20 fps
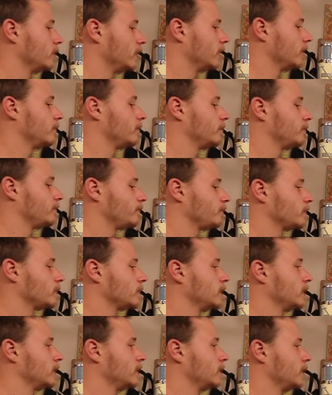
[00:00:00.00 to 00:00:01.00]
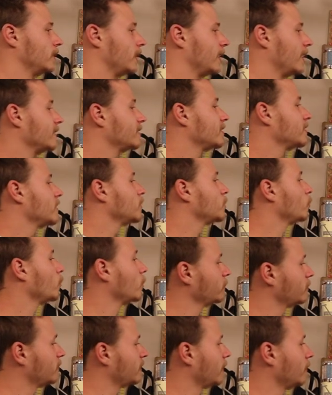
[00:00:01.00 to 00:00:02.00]
Yep, it has a nice
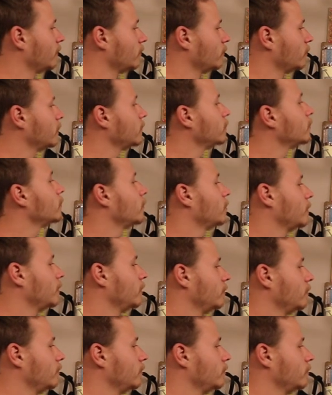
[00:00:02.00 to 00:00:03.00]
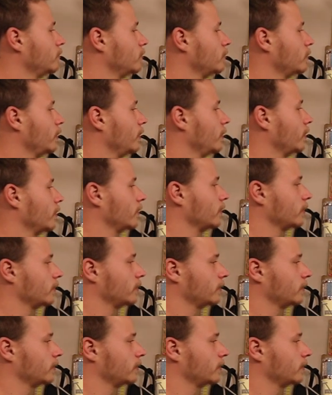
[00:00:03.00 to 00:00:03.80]
warm sound. What do you? I mean, what do you think?